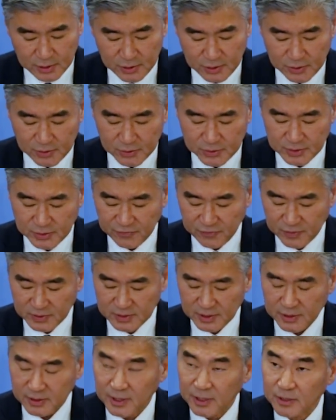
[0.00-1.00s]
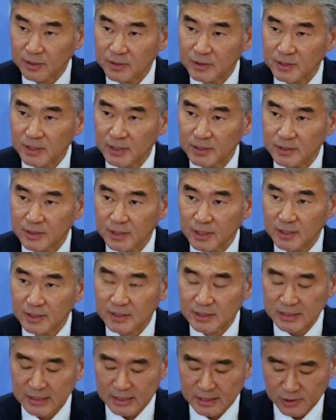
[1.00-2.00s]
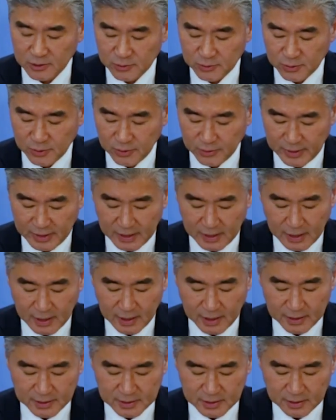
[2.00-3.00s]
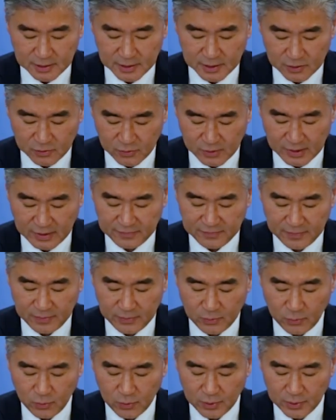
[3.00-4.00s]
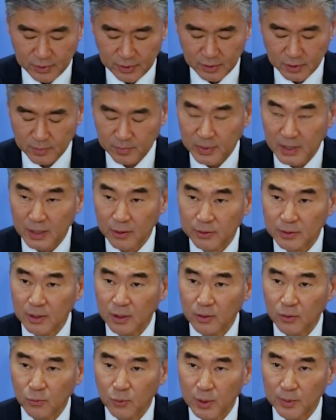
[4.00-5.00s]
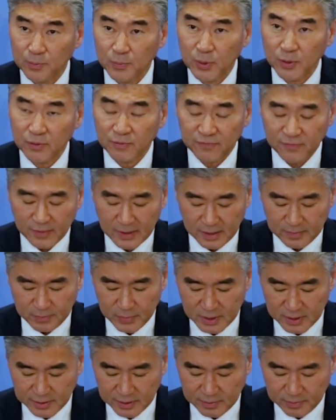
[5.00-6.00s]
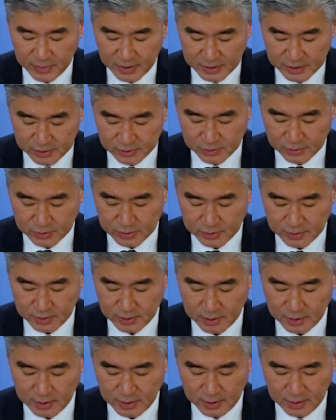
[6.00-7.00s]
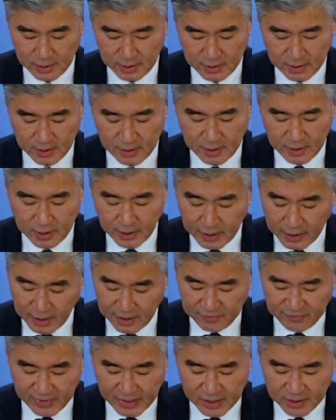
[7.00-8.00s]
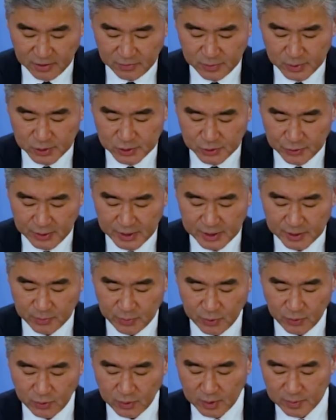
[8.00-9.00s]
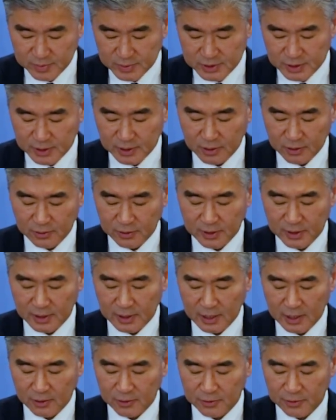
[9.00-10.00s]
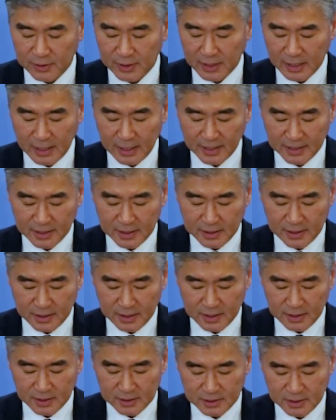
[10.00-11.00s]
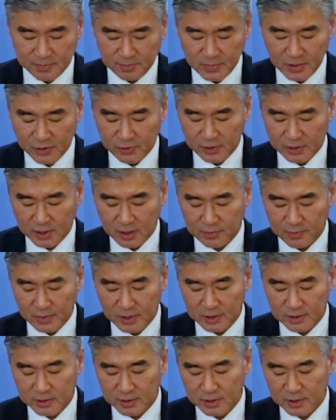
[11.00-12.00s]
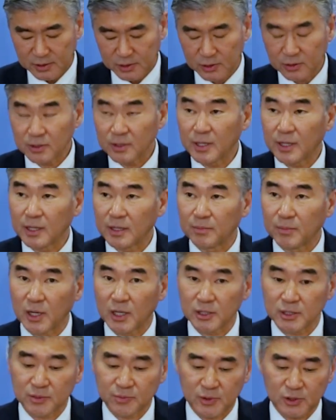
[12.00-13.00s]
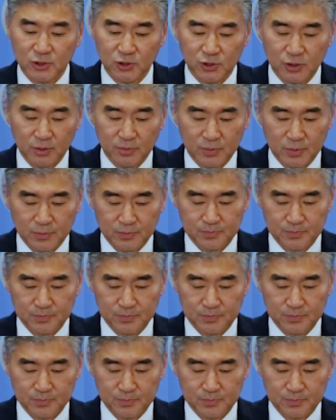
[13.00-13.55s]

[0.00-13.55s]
2 sophisticated Cessna C-208 ISR aircraft worth about 1.5 billion pesos, and valuable training programs, including countering IEDs, maritime interdiction, and marksmanship.